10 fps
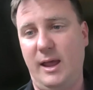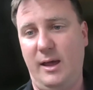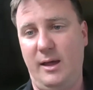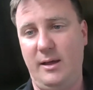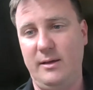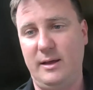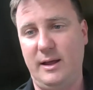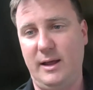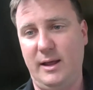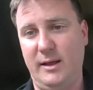
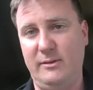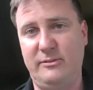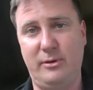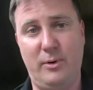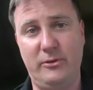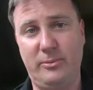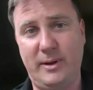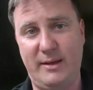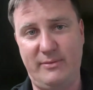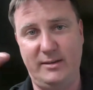And so once
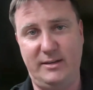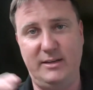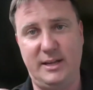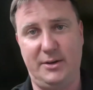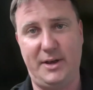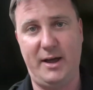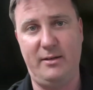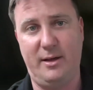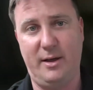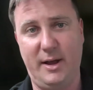we have that detailed
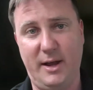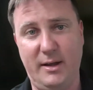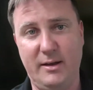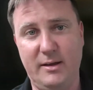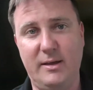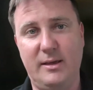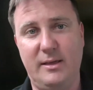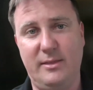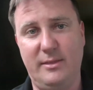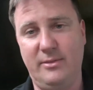outline,
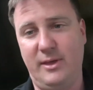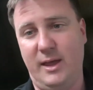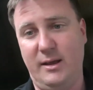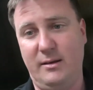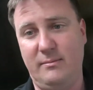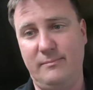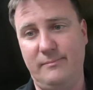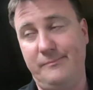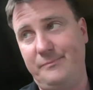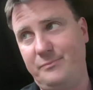then
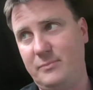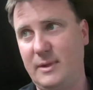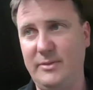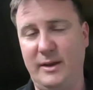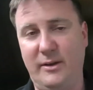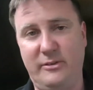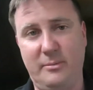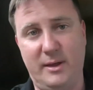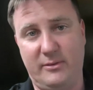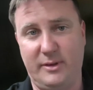it's
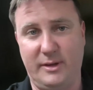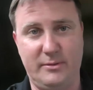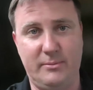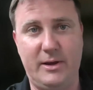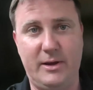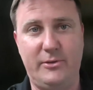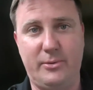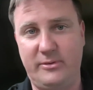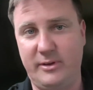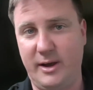a mix. Like the
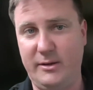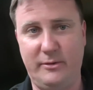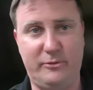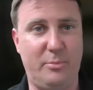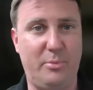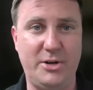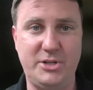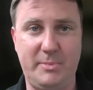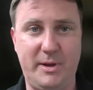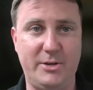regulatory scientist or
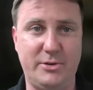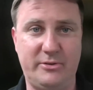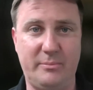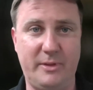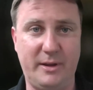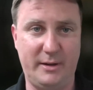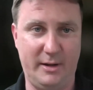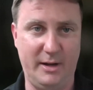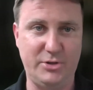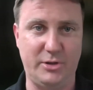project manager or something
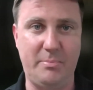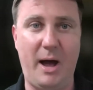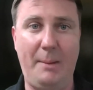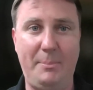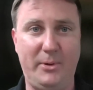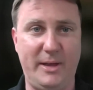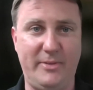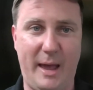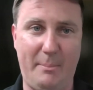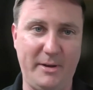can initially
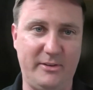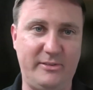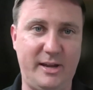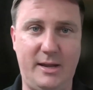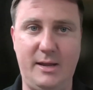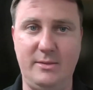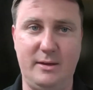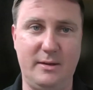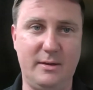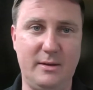populate that by just
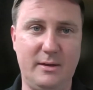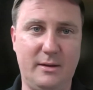taking the